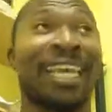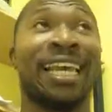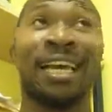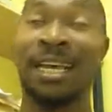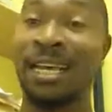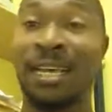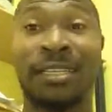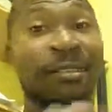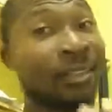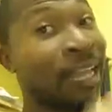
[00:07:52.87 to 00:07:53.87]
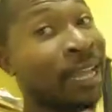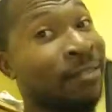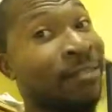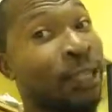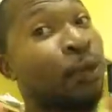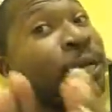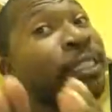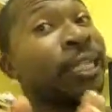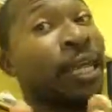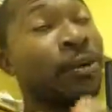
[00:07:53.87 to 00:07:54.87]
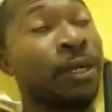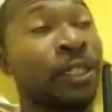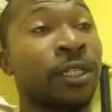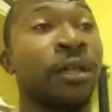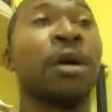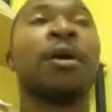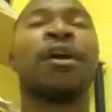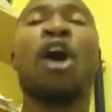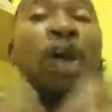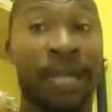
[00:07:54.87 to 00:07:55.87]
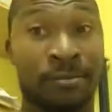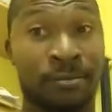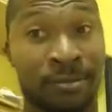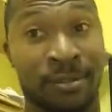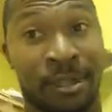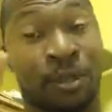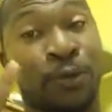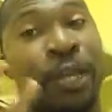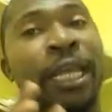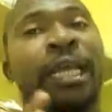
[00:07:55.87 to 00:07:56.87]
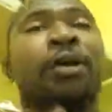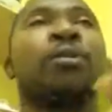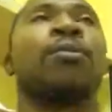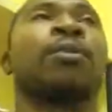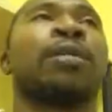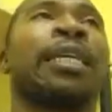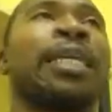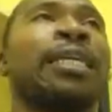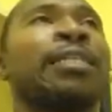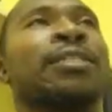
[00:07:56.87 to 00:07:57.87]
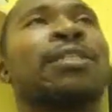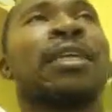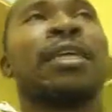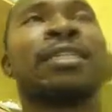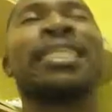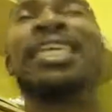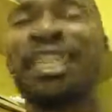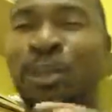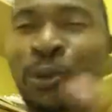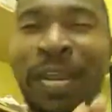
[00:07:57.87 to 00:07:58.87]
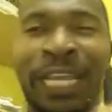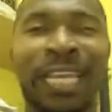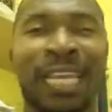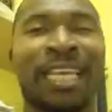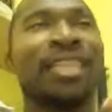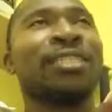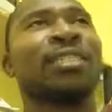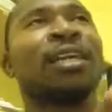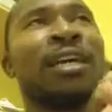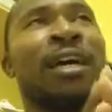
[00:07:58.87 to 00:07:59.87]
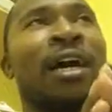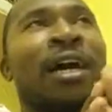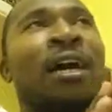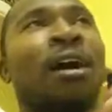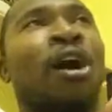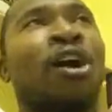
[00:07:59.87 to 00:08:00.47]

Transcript: Yeah, that you answer that question. All right, the three kings. See, the three kings uh,